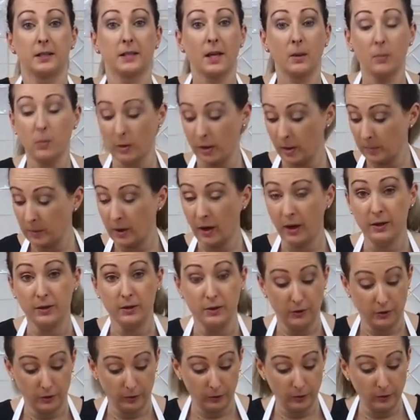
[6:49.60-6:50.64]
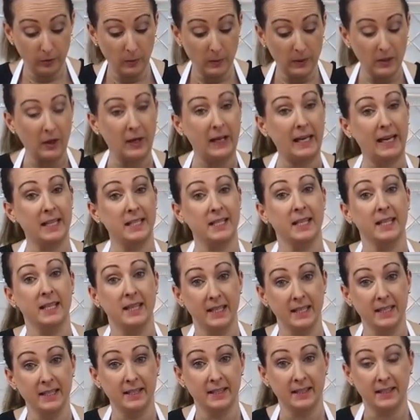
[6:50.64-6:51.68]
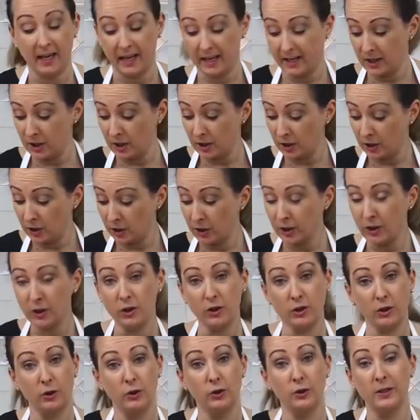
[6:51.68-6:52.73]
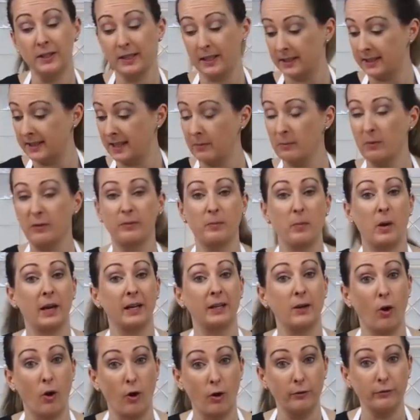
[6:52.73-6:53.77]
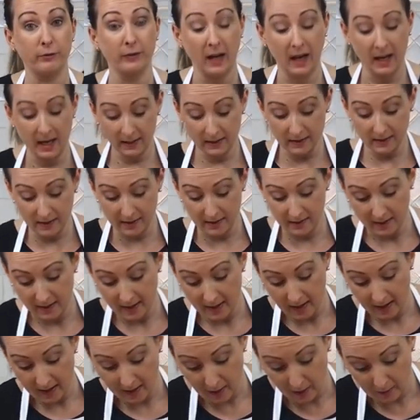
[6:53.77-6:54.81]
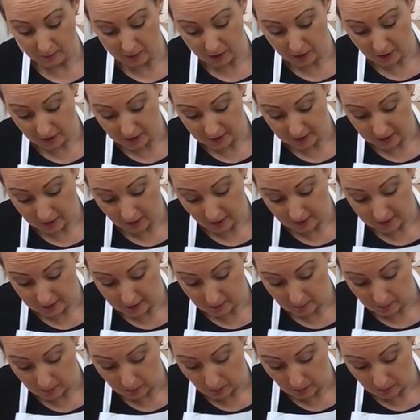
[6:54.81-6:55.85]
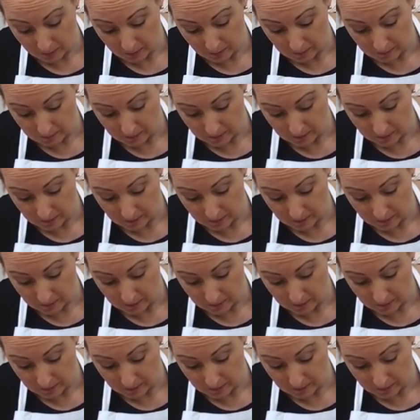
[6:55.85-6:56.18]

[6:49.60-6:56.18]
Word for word: So what I'm going to do when I get to this stage is just choose some of my off cuts, and I'm just going to put